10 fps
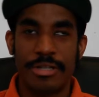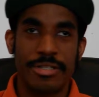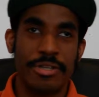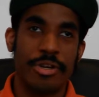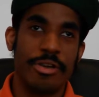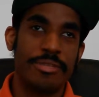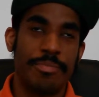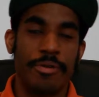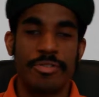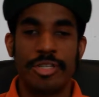us, you know, he's
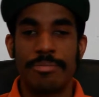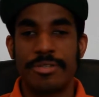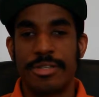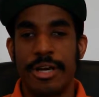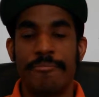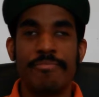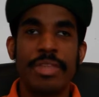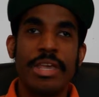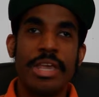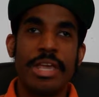posting up
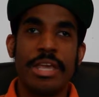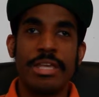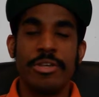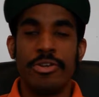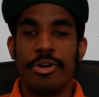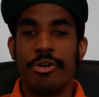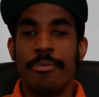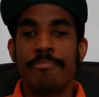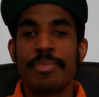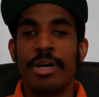stuff and, you
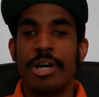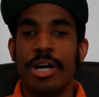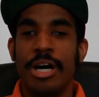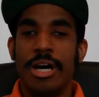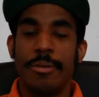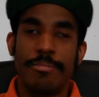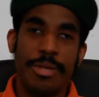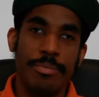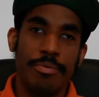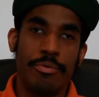know, uh,
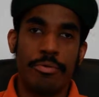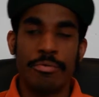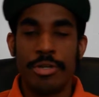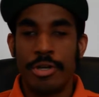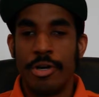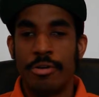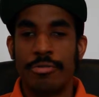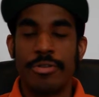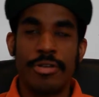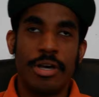people, you
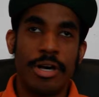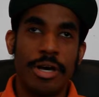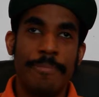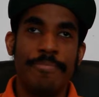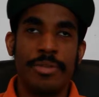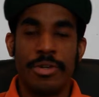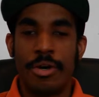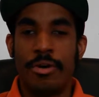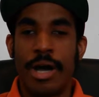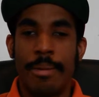know, uh, you
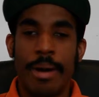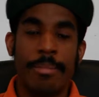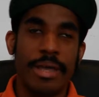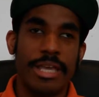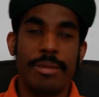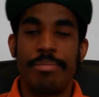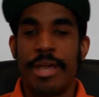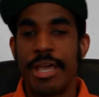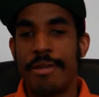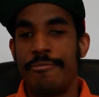know, I, am not getting
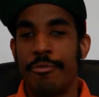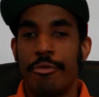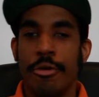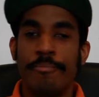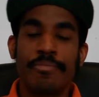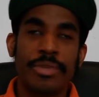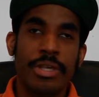paid for,